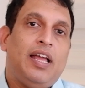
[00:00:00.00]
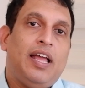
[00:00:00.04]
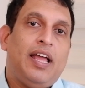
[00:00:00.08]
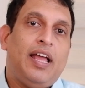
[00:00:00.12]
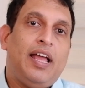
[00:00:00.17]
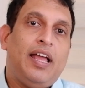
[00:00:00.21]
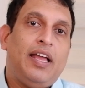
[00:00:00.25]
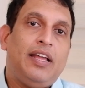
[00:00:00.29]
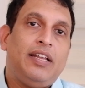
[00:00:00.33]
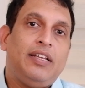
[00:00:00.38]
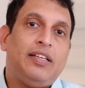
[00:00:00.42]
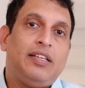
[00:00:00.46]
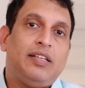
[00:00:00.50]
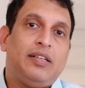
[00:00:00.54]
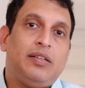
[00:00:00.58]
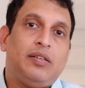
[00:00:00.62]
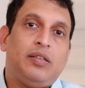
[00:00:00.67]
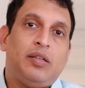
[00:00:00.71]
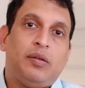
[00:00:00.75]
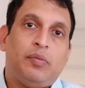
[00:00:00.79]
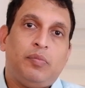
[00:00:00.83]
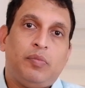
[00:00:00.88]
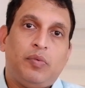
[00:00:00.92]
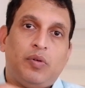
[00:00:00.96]

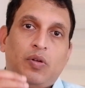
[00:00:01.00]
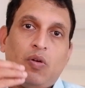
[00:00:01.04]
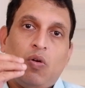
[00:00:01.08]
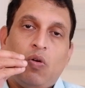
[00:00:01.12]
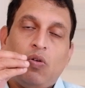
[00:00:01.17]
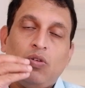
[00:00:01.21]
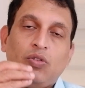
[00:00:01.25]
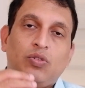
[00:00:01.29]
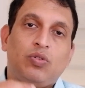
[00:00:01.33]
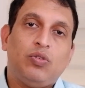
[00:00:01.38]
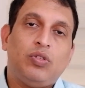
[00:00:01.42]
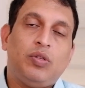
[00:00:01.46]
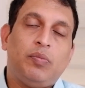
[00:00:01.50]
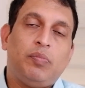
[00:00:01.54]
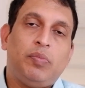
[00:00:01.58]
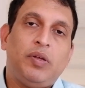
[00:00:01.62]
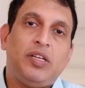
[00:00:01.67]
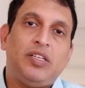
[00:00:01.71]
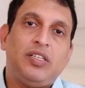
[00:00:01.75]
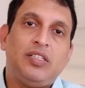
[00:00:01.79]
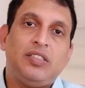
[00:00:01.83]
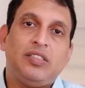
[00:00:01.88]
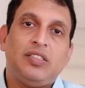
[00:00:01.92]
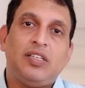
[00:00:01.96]
And also the
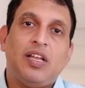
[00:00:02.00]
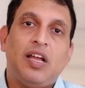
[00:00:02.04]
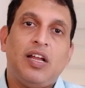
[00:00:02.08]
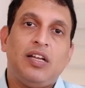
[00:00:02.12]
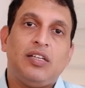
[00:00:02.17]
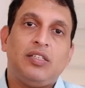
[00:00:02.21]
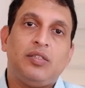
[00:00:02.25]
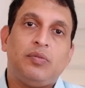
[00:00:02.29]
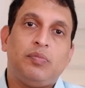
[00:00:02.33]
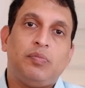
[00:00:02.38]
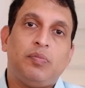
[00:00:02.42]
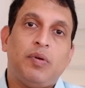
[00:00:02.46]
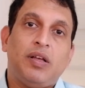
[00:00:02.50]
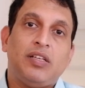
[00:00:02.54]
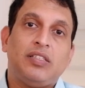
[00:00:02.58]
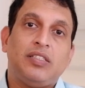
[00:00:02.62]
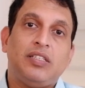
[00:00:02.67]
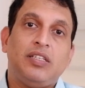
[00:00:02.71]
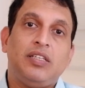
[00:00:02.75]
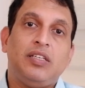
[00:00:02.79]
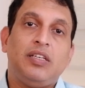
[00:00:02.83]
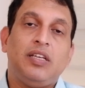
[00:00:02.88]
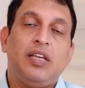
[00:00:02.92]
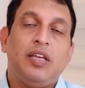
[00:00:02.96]
patient starts
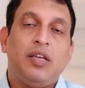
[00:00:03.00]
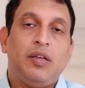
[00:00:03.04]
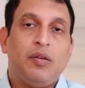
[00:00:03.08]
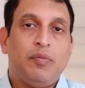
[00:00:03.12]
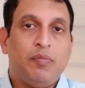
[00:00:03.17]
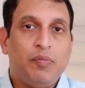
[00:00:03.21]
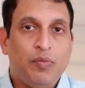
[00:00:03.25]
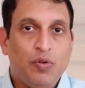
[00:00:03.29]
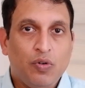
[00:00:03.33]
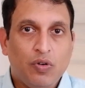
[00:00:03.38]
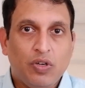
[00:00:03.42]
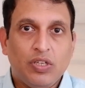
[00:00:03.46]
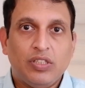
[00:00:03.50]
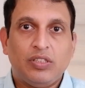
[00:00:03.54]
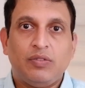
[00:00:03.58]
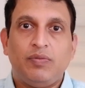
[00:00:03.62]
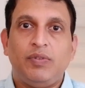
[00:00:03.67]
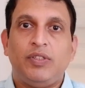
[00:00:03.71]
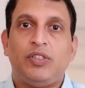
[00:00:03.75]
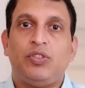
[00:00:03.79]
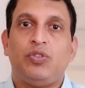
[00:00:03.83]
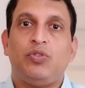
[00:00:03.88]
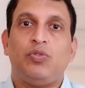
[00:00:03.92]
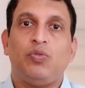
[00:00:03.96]
passing mucus
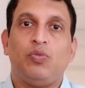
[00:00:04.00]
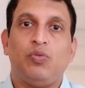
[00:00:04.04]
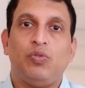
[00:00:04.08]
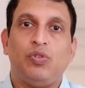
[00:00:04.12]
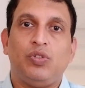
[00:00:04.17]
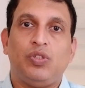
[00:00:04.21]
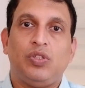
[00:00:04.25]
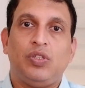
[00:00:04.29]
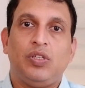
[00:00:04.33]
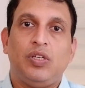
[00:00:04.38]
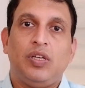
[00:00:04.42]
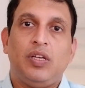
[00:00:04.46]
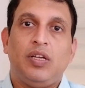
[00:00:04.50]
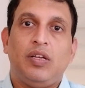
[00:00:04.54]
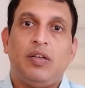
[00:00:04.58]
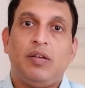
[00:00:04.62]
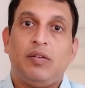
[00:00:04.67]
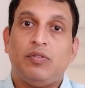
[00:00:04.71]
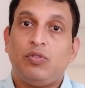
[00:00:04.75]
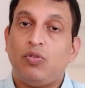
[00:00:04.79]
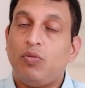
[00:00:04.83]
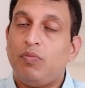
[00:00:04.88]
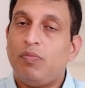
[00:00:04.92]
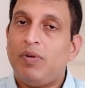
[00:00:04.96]
with stools.
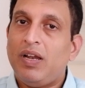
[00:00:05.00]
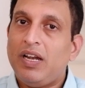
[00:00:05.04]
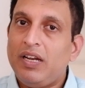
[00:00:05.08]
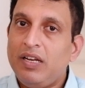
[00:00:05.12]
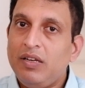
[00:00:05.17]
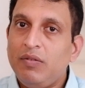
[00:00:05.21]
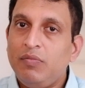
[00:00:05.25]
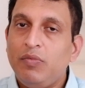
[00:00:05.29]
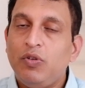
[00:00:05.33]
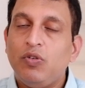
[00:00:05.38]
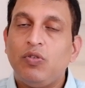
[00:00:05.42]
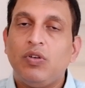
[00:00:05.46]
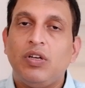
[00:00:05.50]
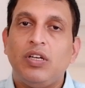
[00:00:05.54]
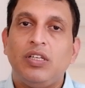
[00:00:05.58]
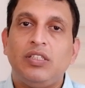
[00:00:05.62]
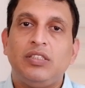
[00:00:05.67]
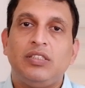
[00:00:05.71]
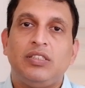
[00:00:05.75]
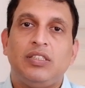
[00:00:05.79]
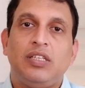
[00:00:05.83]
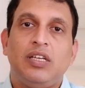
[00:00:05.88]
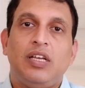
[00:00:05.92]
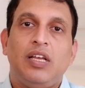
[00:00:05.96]
So blood in
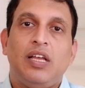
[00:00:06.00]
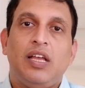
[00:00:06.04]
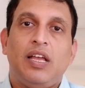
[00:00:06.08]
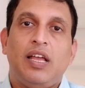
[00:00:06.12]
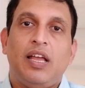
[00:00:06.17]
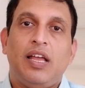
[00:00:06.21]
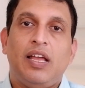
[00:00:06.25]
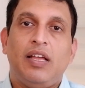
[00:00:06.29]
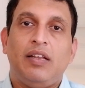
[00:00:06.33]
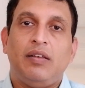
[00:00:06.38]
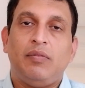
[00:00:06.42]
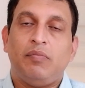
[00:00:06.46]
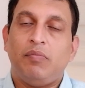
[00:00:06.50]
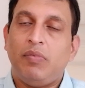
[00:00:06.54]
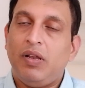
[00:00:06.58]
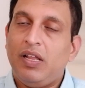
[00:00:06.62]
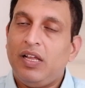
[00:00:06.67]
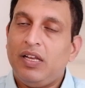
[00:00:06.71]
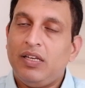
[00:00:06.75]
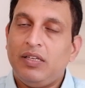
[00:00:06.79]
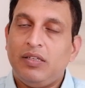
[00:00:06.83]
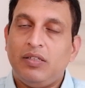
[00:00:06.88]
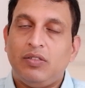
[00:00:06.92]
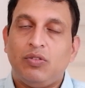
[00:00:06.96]
mucus and
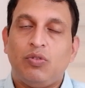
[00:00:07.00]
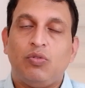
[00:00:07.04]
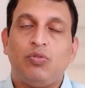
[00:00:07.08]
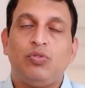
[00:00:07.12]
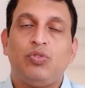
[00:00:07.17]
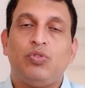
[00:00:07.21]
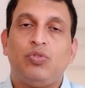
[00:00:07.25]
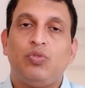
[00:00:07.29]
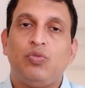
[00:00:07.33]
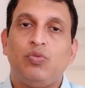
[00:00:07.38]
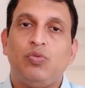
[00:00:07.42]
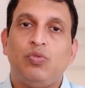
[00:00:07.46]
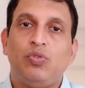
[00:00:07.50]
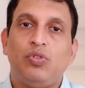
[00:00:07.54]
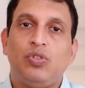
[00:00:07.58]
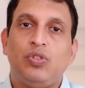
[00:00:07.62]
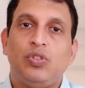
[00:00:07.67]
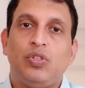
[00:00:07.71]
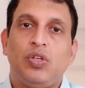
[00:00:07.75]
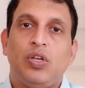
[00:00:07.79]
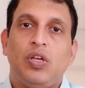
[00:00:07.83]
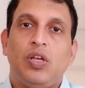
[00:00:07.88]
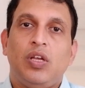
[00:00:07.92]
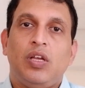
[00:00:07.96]
blood through
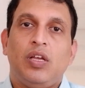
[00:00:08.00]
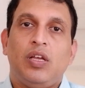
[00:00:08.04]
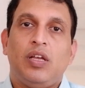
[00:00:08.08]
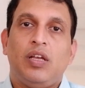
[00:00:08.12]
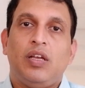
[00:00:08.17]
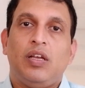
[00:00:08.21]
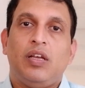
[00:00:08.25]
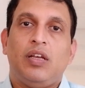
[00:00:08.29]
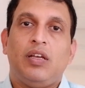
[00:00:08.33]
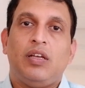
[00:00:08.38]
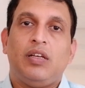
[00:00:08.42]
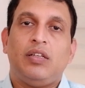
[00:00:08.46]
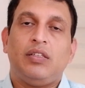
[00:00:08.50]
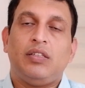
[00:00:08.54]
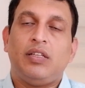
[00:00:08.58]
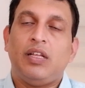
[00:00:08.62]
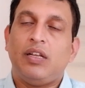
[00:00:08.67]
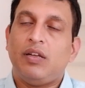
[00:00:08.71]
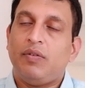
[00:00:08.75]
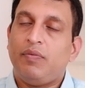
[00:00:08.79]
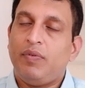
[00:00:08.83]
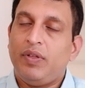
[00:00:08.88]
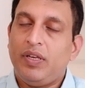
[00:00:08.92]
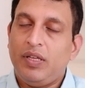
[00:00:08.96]
stools,
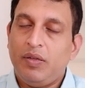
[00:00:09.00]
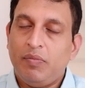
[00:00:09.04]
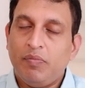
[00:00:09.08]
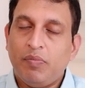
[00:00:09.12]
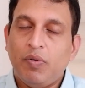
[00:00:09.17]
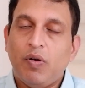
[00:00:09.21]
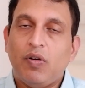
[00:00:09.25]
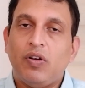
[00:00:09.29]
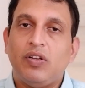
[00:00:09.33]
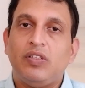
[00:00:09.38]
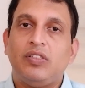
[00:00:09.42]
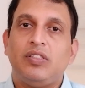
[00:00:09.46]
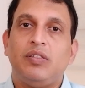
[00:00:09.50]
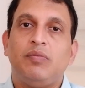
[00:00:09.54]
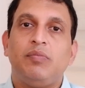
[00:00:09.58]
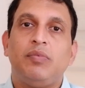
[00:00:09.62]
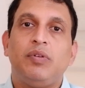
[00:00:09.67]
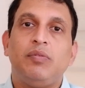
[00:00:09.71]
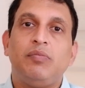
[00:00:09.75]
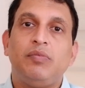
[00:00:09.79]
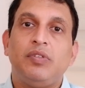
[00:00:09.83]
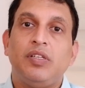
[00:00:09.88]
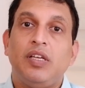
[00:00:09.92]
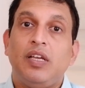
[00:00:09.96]
there are very important
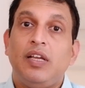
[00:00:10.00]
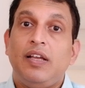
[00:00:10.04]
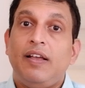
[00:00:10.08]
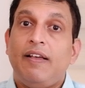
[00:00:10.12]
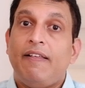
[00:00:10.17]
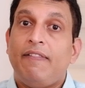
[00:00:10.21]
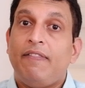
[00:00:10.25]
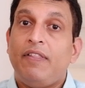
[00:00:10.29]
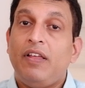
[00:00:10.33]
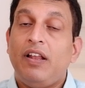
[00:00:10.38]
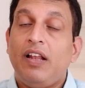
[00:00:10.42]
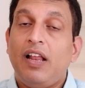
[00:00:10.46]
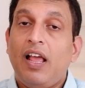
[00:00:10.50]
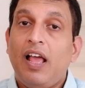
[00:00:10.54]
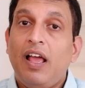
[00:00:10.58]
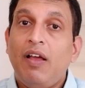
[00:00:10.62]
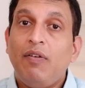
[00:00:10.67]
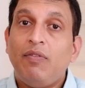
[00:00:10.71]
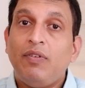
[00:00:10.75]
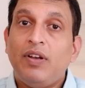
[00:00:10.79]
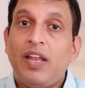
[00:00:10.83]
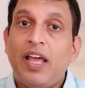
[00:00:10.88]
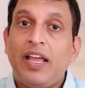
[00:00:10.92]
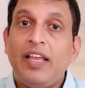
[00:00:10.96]
symptoms. They'll
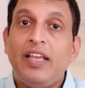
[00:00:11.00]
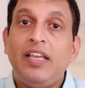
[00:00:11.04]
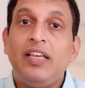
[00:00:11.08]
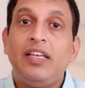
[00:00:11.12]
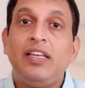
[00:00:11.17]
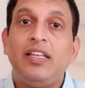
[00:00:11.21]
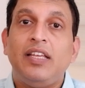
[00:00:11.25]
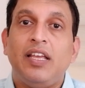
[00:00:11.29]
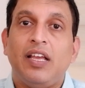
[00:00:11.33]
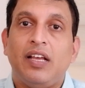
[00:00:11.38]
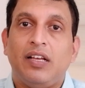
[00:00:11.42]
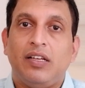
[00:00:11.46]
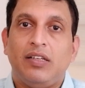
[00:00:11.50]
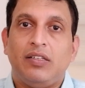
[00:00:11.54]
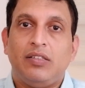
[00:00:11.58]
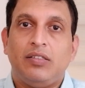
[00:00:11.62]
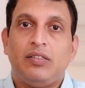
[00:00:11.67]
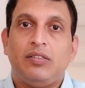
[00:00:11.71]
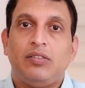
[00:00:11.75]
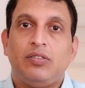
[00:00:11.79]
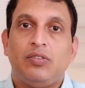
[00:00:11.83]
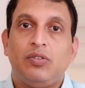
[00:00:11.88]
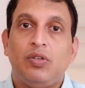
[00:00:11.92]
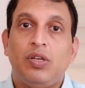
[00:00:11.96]
have diarrhea.
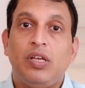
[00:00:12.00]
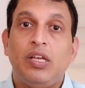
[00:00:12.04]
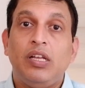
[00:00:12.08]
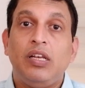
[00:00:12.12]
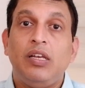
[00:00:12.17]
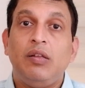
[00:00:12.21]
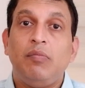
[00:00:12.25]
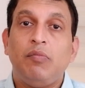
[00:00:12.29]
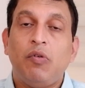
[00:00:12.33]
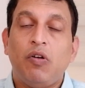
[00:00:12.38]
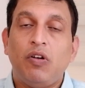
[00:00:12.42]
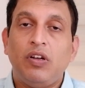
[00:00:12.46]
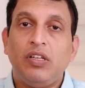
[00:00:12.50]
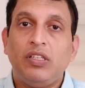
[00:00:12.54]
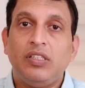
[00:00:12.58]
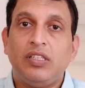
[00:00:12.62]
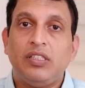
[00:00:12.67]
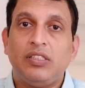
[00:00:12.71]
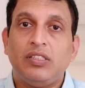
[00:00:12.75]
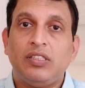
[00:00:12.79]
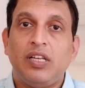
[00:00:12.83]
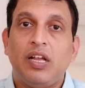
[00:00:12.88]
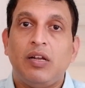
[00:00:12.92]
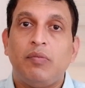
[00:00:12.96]
So early morning
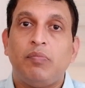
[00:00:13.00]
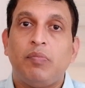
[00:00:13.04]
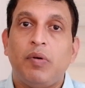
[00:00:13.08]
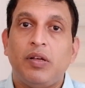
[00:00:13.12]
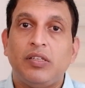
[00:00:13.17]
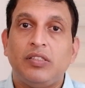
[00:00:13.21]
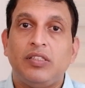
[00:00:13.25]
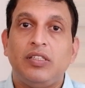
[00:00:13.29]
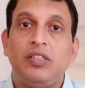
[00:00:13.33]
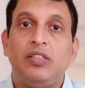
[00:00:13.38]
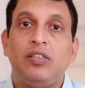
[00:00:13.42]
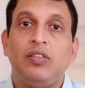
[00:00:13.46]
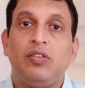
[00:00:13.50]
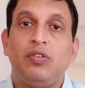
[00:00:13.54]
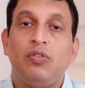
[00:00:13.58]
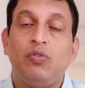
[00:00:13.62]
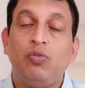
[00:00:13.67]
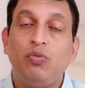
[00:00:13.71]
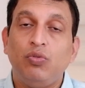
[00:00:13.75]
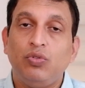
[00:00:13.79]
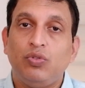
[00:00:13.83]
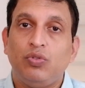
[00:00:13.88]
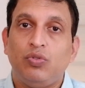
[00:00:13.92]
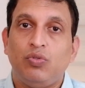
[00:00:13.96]
they start passing
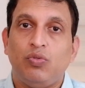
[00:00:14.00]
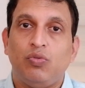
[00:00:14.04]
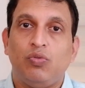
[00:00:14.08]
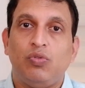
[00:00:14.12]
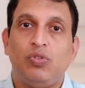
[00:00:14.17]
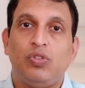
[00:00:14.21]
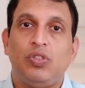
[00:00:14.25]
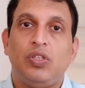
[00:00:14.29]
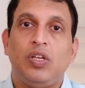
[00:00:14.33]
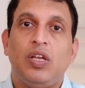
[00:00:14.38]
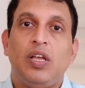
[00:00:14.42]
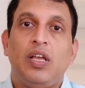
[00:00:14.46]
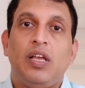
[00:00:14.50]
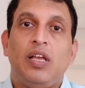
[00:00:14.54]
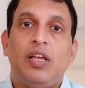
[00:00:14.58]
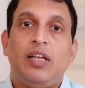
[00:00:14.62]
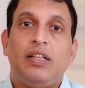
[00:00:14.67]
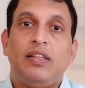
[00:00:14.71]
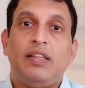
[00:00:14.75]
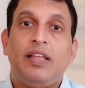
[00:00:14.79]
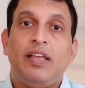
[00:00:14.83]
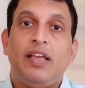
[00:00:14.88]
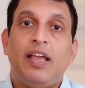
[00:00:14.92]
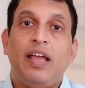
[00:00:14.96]
loose stools.
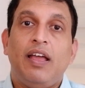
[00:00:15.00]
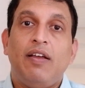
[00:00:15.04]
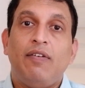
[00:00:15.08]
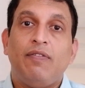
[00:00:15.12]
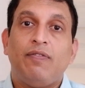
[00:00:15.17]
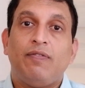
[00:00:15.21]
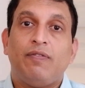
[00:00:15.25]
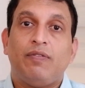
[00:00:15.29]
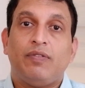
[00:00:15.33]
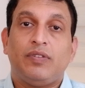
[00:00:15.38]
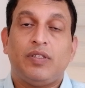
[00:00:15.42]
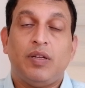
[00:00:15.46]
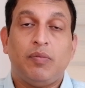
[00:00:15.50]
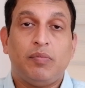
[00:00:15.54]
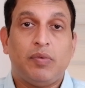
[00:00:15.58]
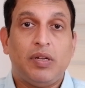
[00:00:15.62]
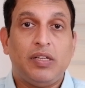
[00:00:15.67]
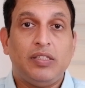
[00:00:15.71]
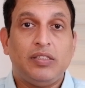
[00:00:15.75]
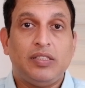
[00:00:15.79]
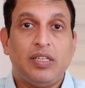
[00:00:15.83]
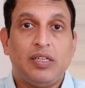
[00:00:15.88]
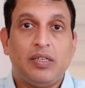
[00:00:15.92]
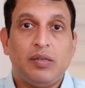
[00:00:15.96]
They have,
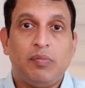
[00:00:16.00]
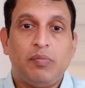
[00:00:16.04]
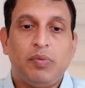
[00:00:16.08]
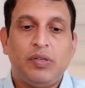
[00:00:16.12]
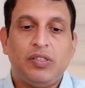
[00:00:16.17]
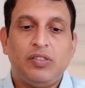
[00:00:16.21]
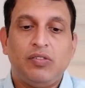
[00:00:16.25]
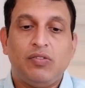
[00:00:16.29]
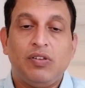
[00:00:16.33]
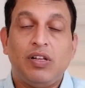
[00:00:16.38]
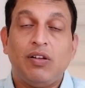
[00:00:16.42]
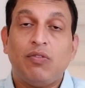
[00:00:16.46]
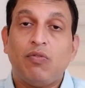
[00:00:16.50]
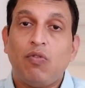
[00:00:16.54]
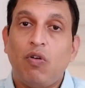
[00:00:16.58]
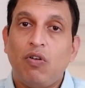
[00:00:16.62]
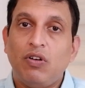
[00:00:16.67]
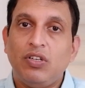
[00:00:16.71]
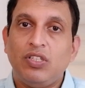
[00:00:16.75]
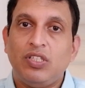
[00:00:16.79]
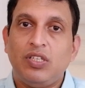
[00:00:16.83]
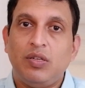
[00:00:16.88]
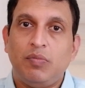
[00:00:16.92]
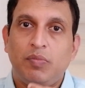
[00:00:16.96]
sometimes certain patients have
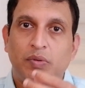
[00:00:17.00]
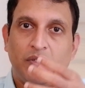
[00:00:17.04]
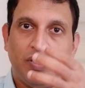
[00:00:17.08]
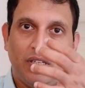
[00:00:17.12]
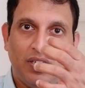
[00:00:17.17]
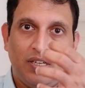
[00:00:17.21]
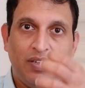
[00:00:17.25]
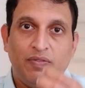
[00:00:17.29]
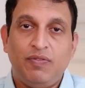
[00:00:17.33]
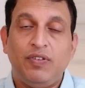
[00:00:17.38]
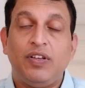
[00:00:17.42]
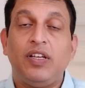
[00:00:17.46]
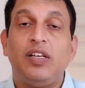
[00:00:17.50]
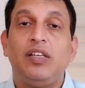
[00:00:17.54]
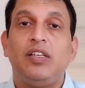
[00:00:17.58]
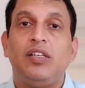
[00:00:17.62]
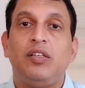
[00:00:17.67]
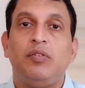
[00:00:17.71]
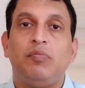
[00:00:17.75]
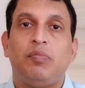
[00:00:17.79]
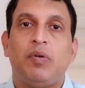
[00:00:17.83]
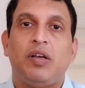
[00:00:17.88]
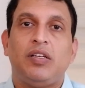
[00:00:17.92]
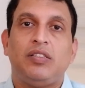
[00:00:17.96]
constipation,
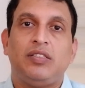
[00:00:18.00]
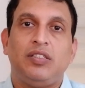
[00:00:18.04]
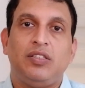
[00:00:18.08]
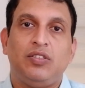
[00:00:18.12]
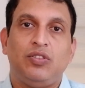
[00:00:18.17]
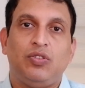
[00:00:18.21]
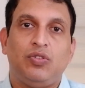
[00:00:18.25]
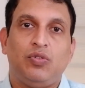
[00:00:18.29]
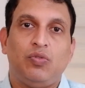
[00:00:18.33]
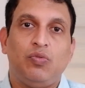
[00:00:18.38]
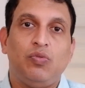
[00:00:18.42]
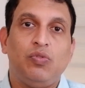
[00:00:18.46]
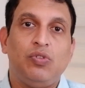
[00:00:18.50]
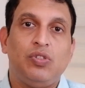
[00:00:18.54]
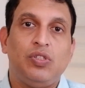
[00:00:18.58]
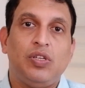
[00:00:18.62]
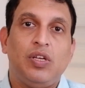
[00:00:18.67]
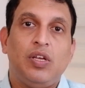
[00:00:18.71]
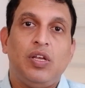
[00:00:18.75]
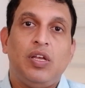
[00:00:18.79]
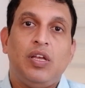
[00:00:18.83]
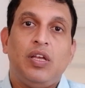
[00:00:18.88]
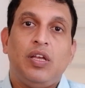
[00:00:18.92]
difficulty in passing stools.